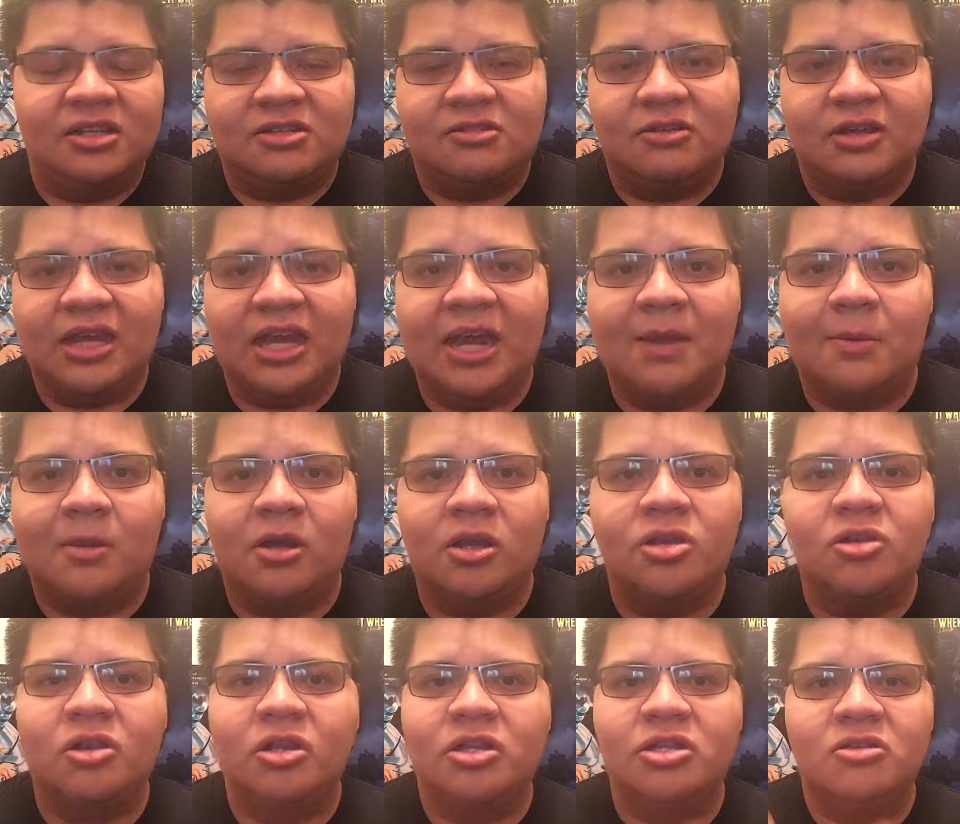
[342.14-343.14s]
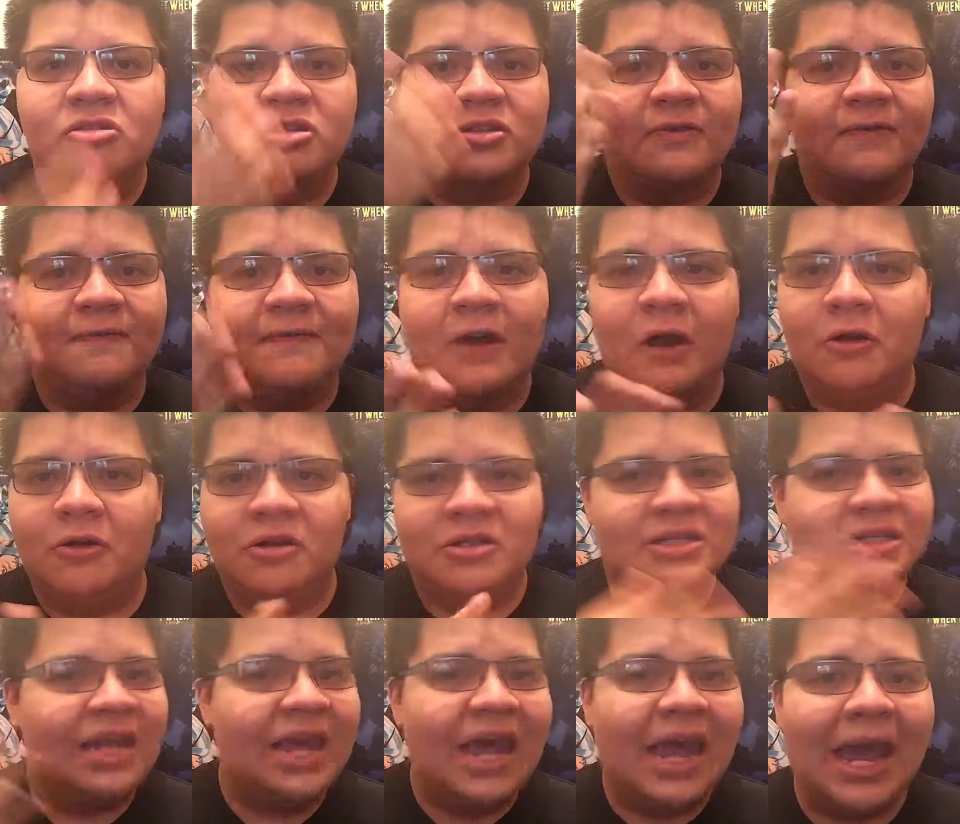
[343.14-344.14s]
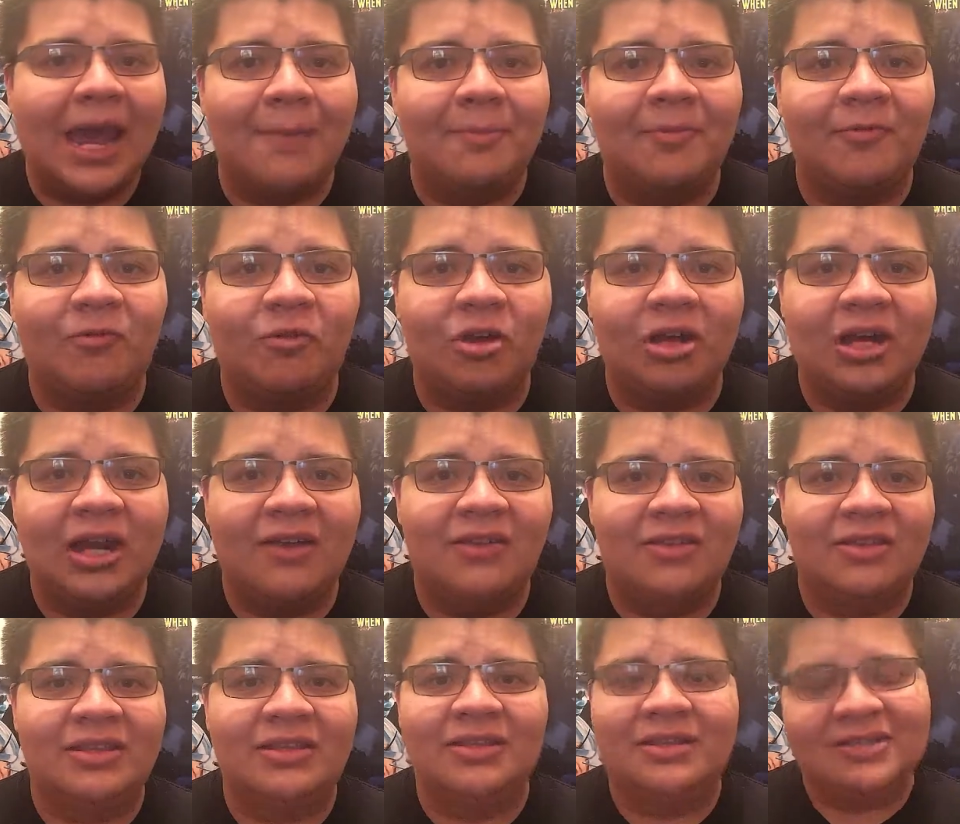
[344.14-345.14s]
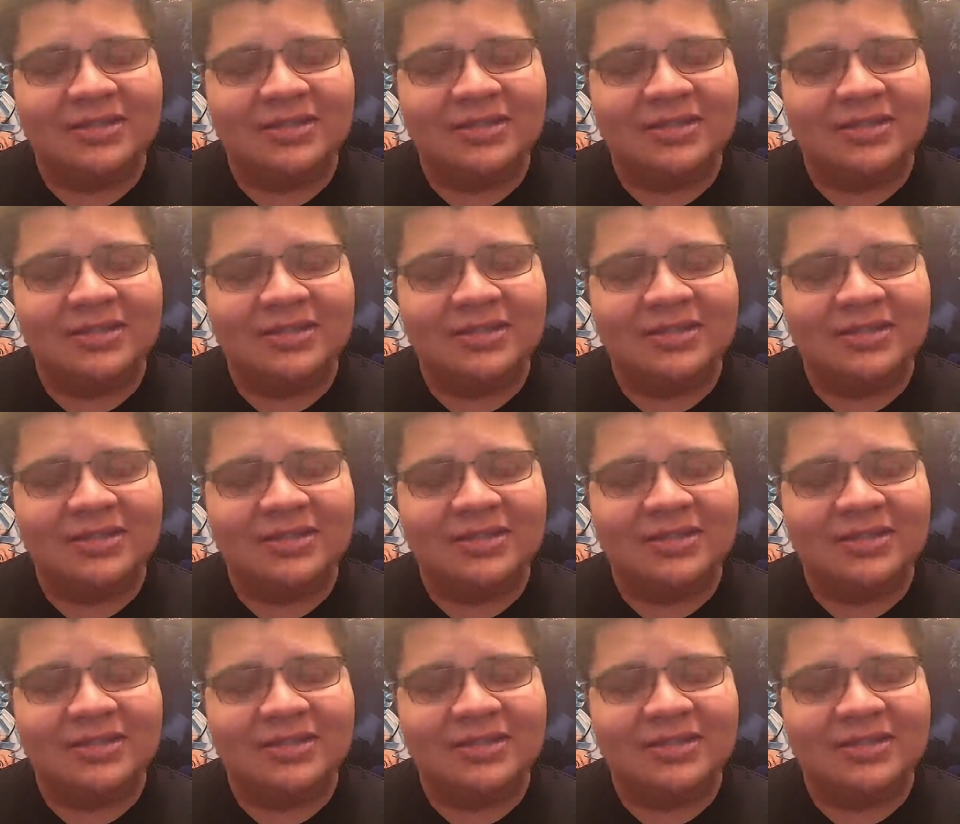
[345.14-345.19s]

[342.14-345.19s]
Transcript: also a camera. You can use your phone. There's an app for it and everything.